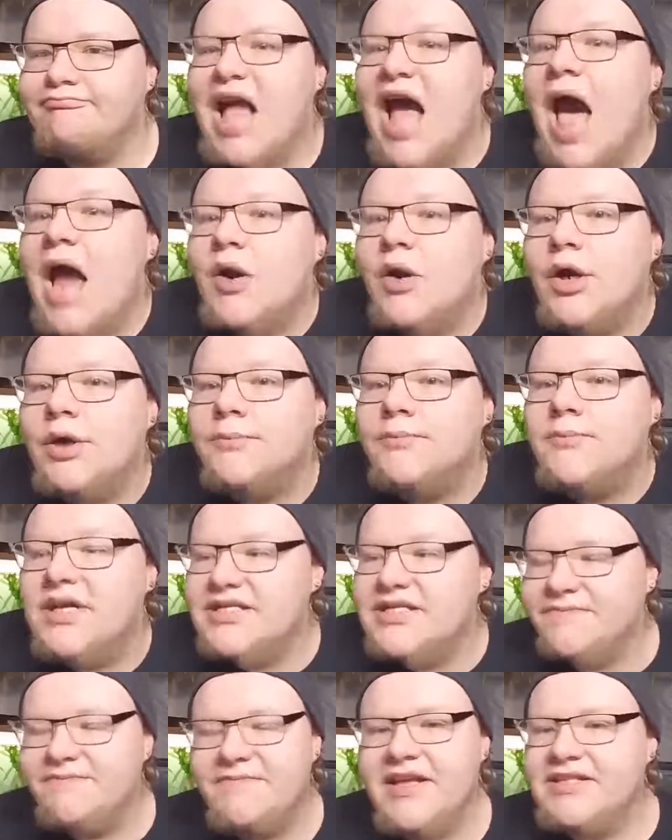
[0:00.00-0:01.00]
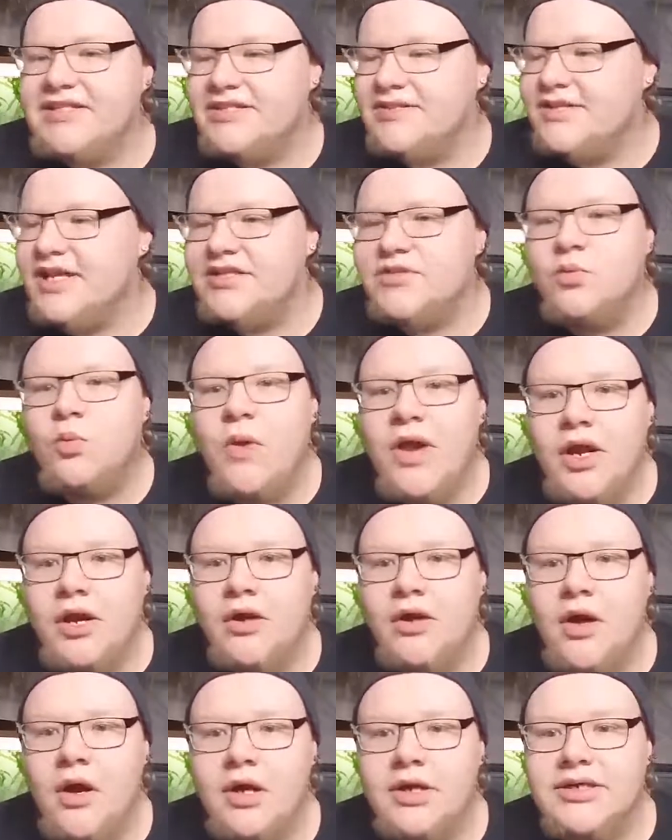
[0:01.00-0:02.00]
I don't know. It's
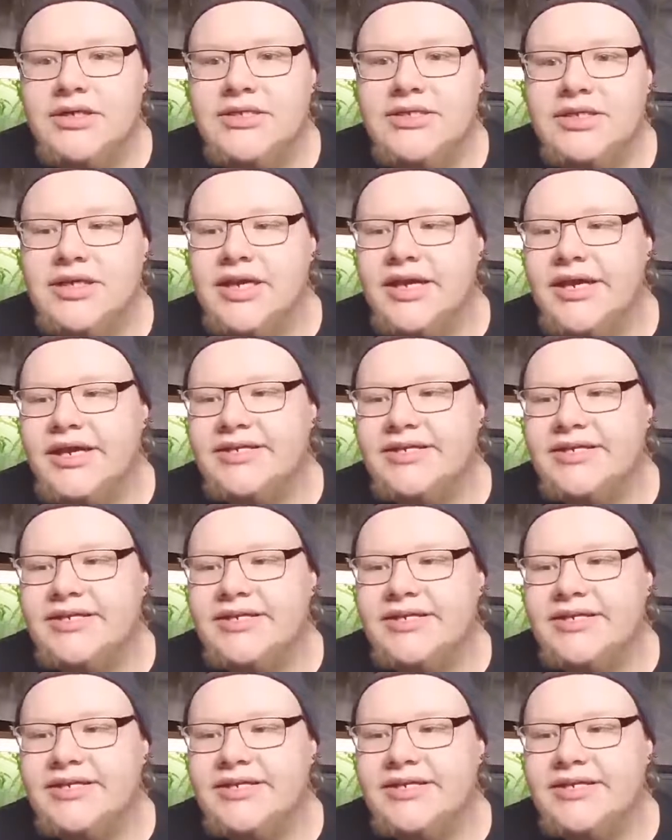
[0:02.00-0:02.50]
weird, honestly,